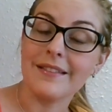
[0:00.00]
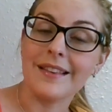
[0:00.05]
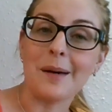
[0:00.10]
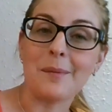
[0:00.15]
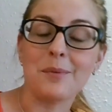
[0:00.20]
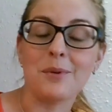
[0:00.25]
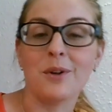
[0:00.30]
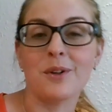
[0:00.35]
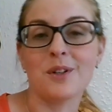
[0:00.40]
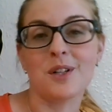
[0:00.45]
that
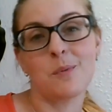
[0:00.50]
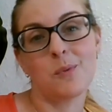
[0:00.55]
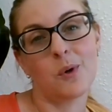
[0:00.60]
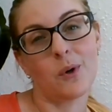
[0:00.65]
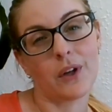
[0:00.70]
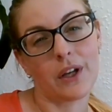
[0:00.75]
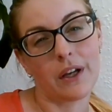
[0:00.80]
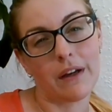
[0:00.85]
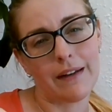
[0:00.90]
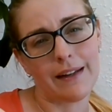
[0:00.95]
product will
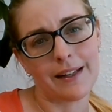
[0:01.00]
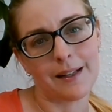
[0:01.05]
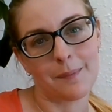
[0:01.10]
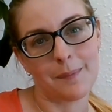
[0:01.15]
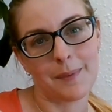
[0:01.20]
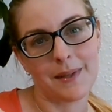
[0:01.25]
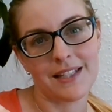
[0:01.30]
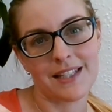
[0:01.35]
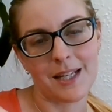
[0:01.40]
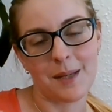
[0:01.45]
go a little
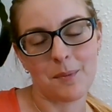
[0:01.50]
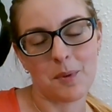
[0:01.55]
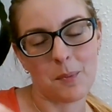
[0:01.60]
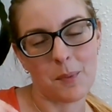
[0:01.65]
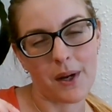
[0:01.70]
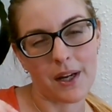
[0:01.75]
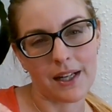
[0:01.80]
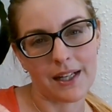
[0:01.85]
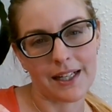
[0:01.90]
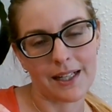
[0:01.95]
bit deeper and
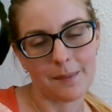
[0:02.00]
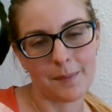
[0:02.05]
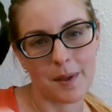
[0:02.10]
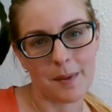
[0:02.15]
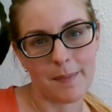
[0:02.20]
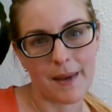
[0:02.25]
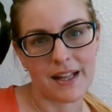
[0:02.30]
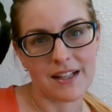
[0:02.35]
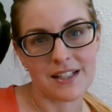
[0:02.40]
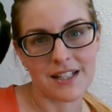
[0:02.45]
work a little
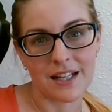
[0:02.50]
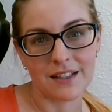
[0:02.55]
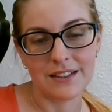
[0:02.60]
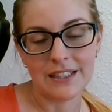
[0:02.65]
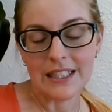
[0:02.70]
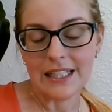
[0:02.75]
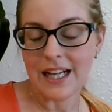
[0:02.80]
bit better.